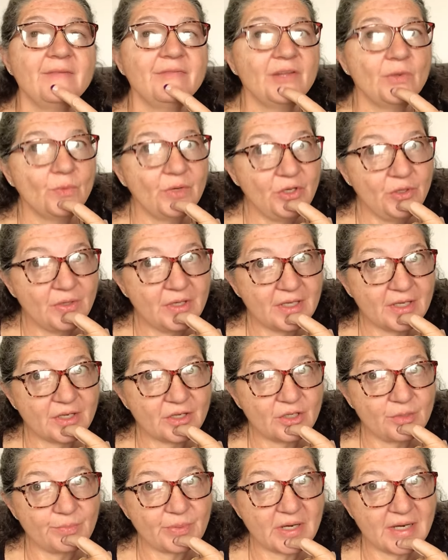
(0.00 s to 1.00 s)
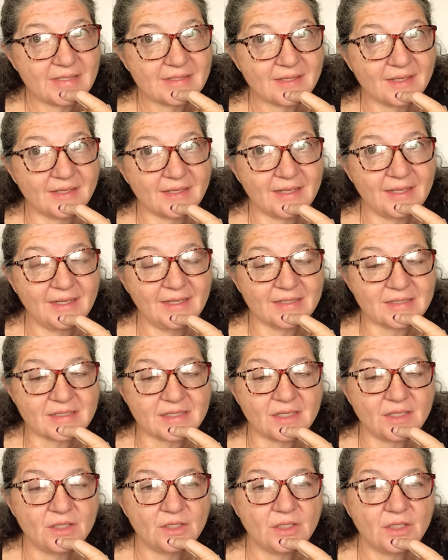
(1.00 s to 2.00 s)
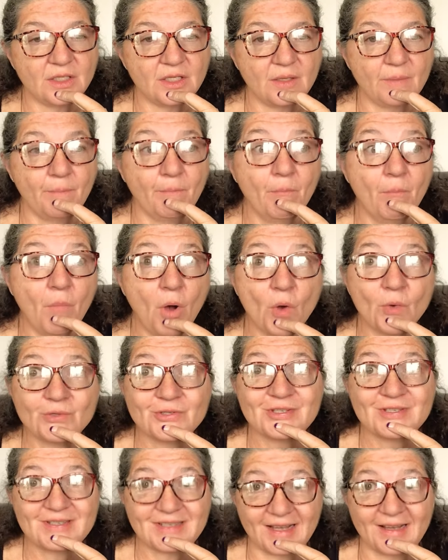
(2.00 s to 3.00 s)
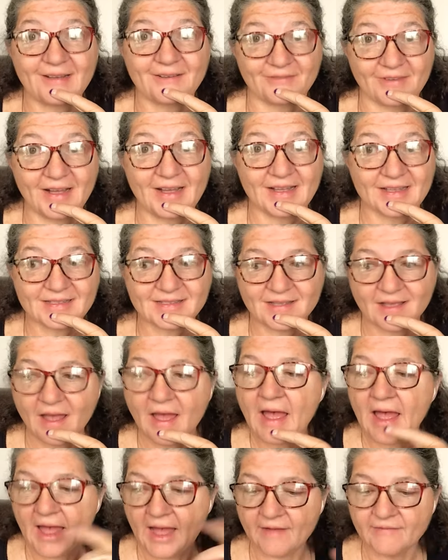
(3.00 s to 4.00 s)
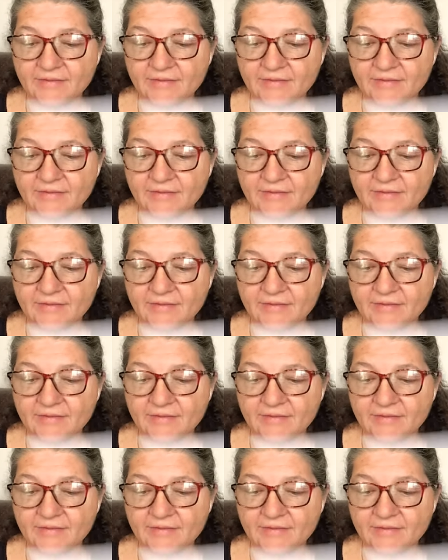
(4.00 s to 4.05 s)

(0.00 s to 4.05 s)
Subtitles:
when you get a good price on kits, most of us have